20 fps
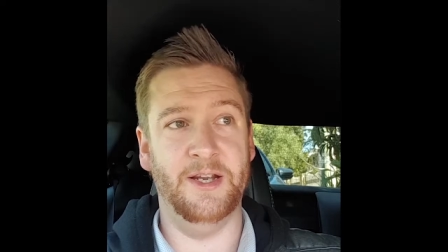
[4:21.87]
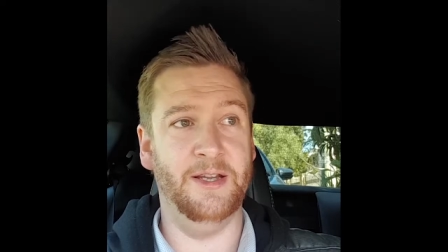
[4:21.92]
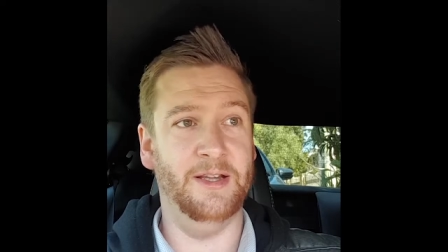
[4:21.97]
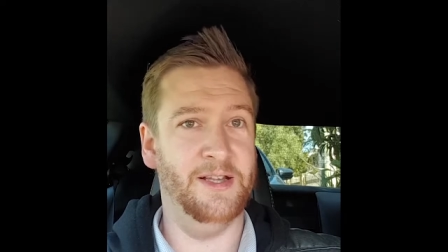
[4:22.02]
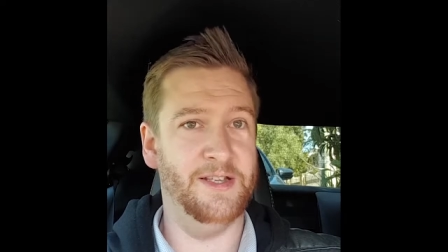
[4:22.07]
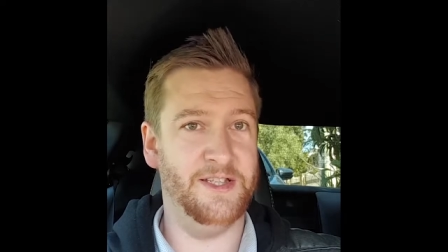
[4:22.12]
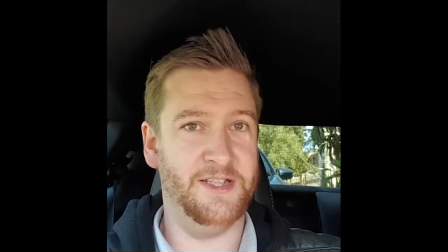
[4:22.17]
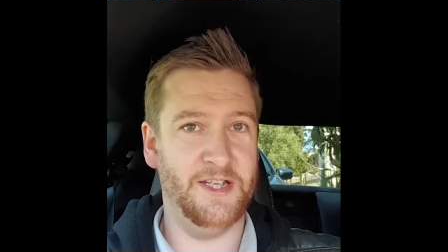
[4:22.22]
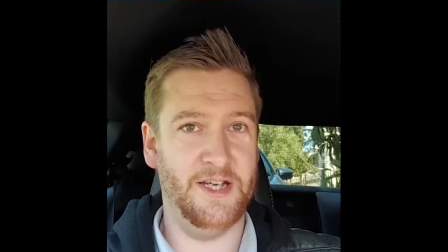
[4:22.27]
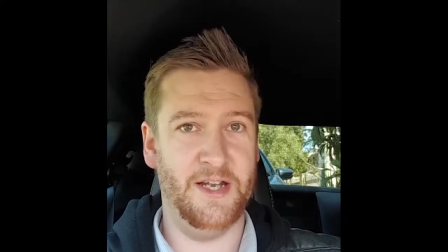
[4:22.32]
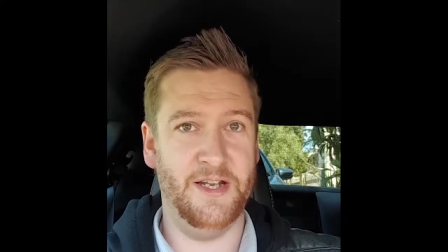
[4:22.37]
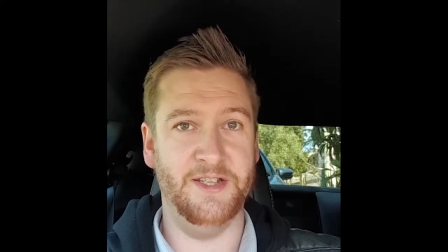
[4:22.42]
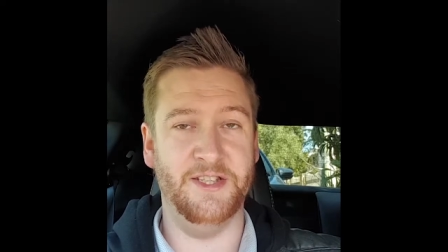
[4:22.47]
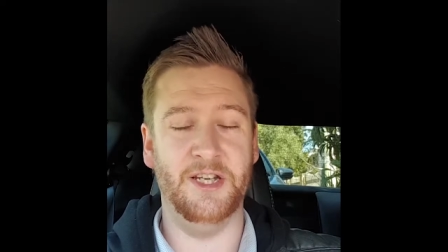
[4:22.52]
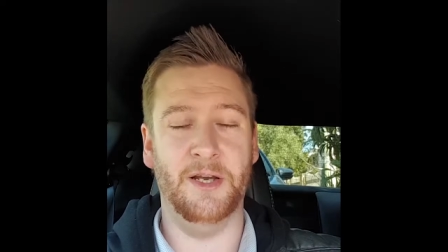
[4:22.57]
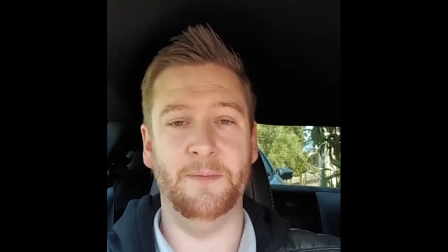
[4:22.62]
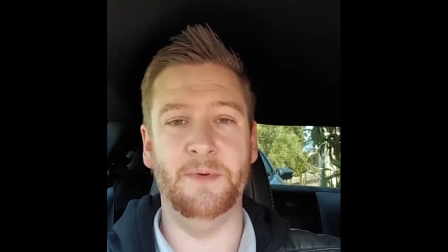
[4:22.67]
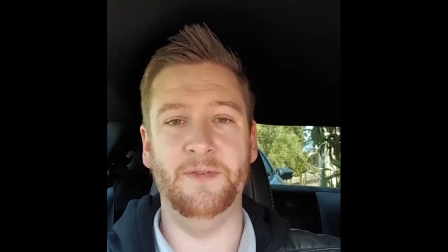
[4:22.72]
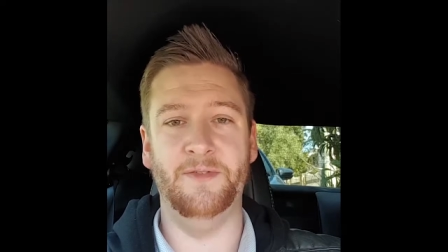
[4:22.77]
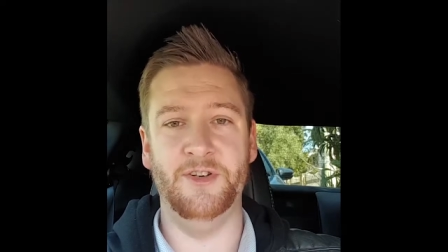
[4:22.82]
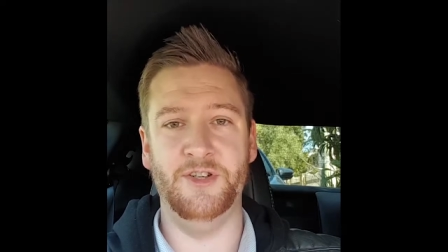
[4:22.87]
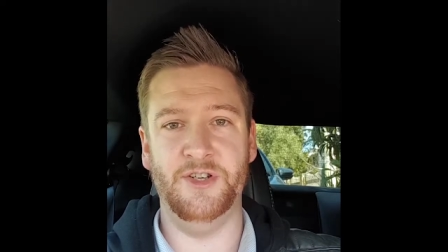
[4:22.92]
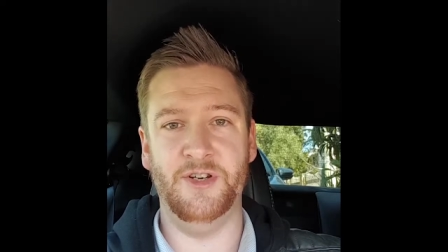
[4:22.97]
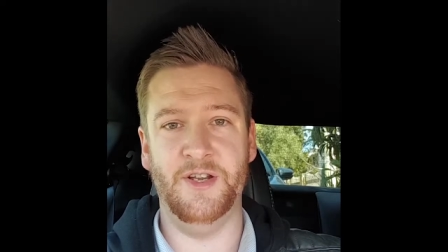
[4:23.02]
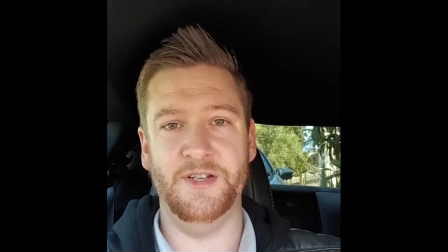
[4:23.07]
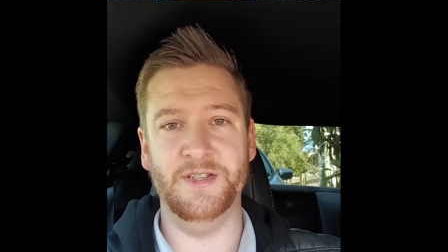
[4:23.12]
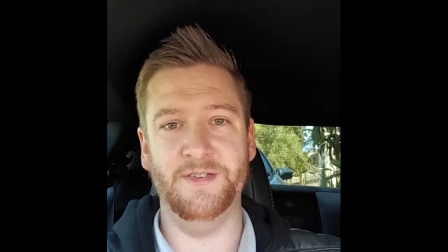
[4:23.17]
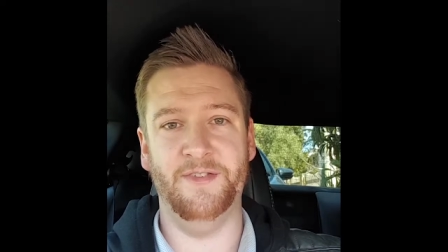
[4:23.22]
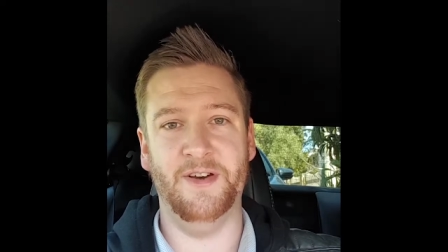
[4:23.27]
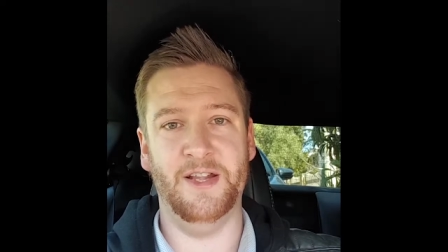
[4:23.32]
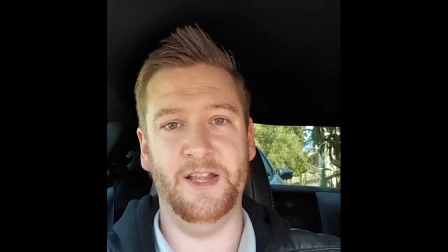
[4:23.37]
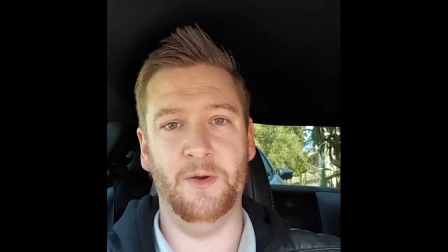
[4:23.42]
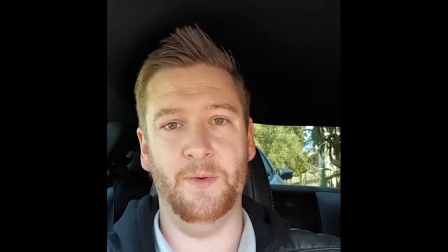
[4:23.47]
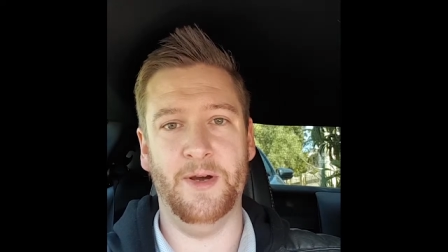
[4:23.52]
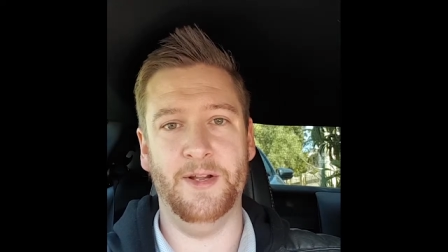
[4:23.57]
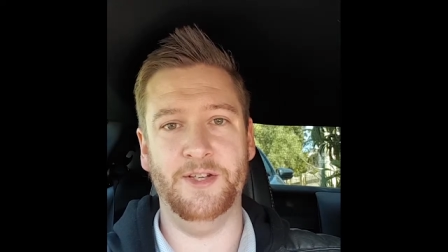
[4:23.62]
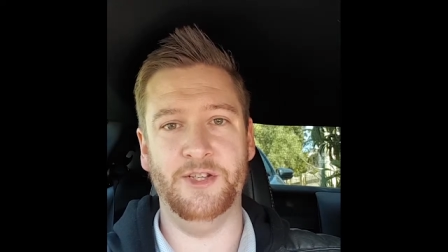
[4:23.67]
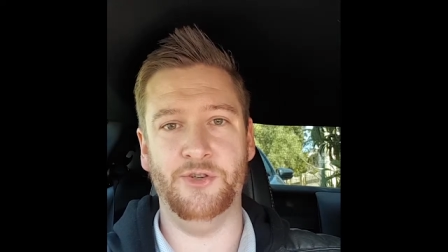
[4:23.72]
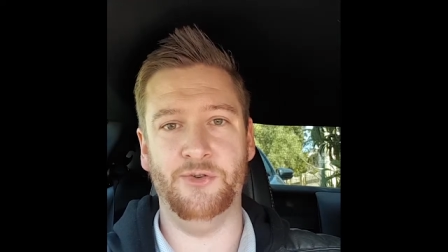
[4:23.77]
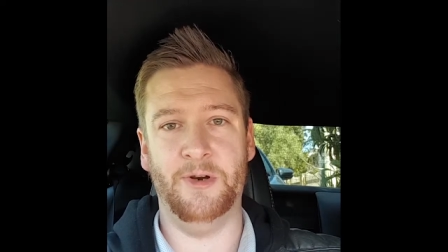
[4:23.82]
let's say a subdivision as a value
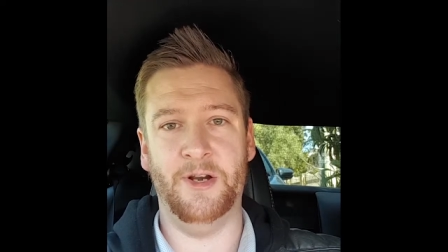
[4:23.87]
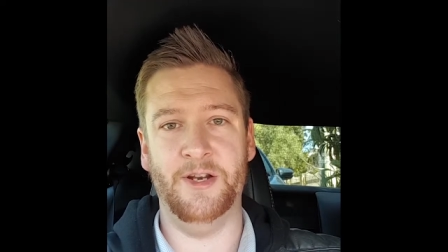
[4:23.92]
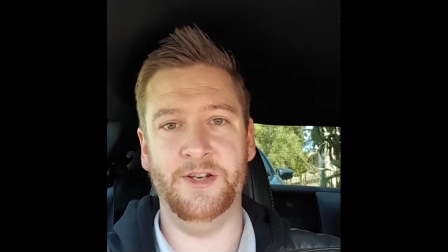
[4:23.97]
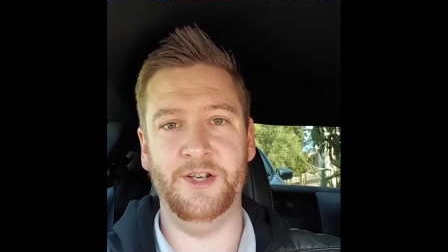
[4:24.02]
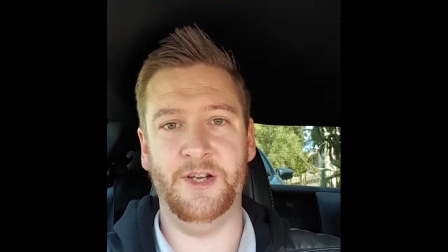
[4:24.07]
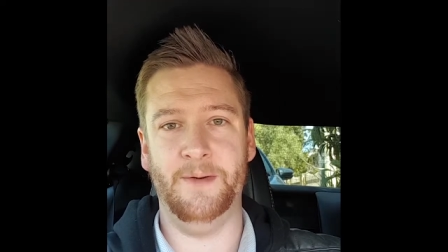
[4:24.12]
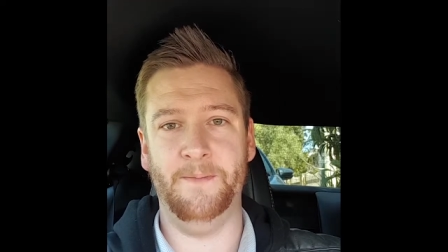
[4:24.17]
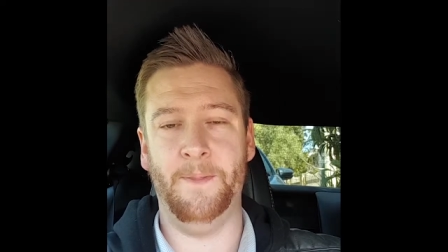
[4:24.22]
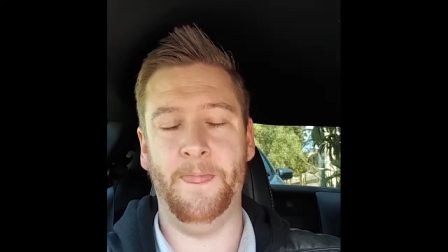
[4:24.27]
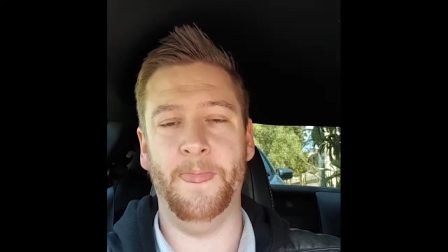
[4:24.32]
add strategy.